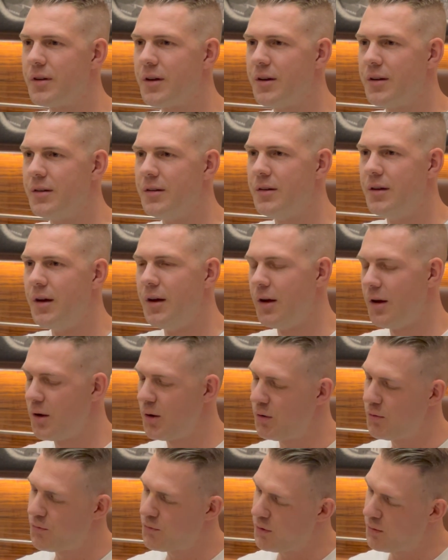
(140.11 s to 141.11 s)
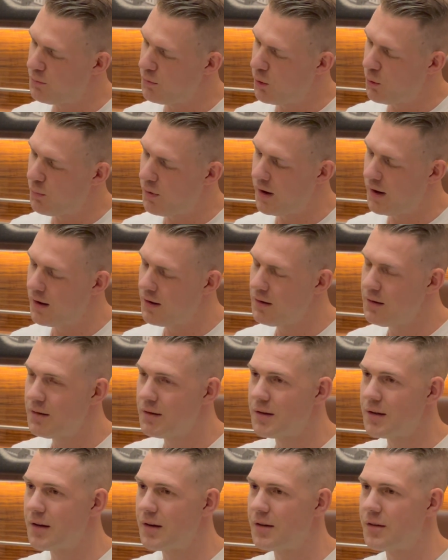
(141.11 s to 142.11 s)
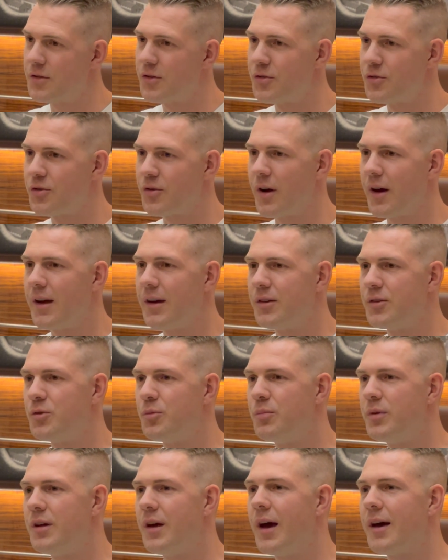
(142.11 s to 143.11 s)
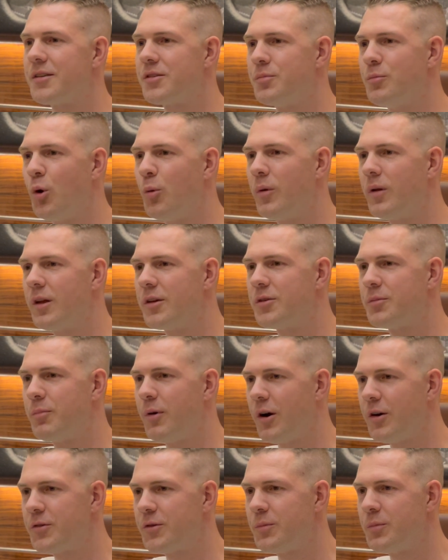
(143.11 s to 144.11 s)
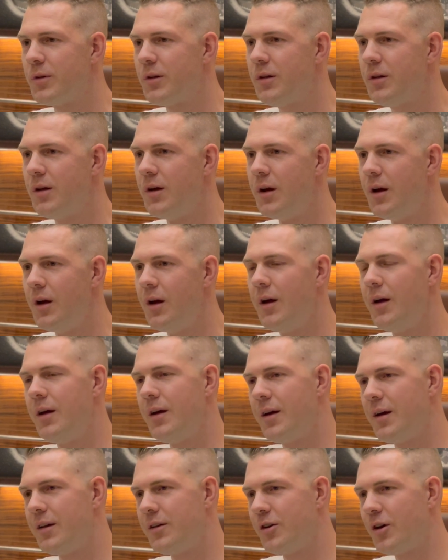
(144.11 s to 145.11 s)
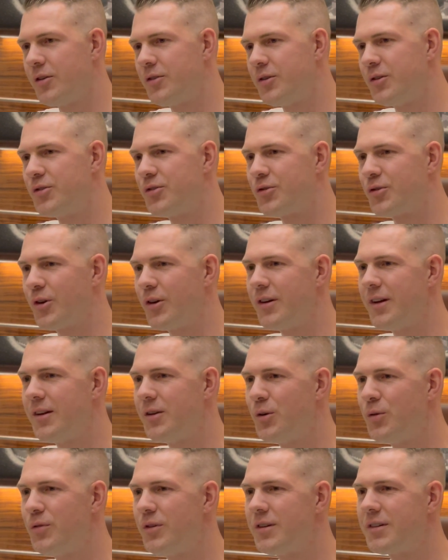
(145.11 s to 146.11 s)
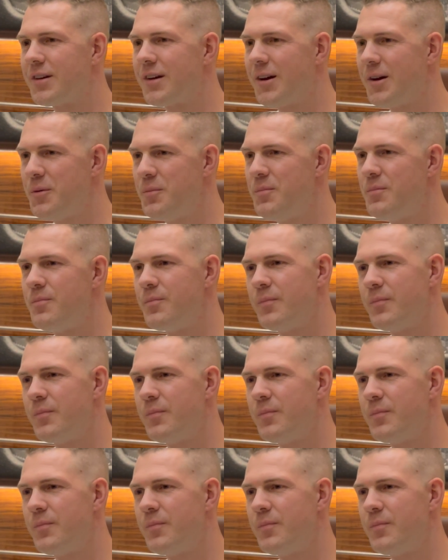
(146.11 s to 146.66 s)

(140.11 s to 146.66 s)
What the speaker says: and if we're mobile and trying to be as mobile as possible and not destroy that over time.